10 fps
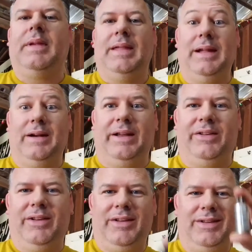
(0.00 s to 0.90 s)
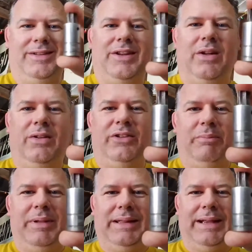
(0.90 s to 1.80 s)
There it is. So,
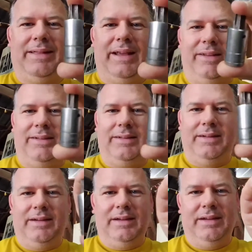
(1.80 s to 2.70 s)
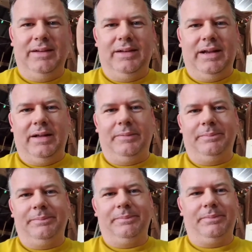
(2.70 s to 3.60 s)
something like this. Now,
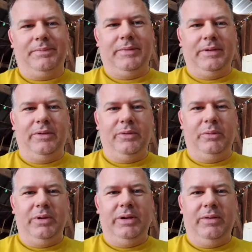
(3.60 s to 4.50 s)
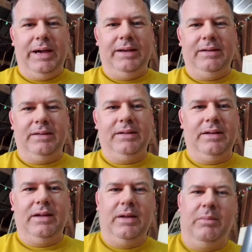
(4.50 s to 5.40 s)
those are really great,
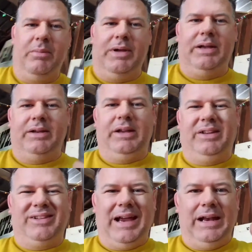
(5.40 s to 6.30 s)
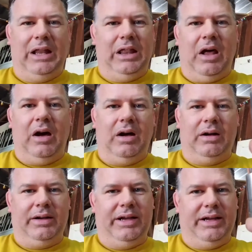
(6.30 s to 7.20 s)
but it's kind of
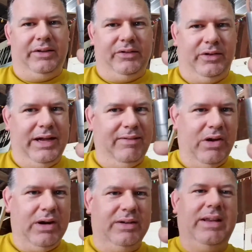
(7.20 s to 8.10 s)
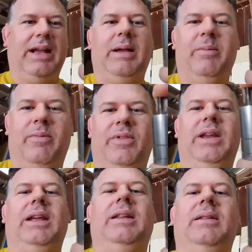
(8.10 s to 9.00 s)
long, and so you have a hard time
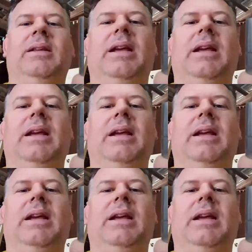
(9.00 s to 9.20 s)
fitting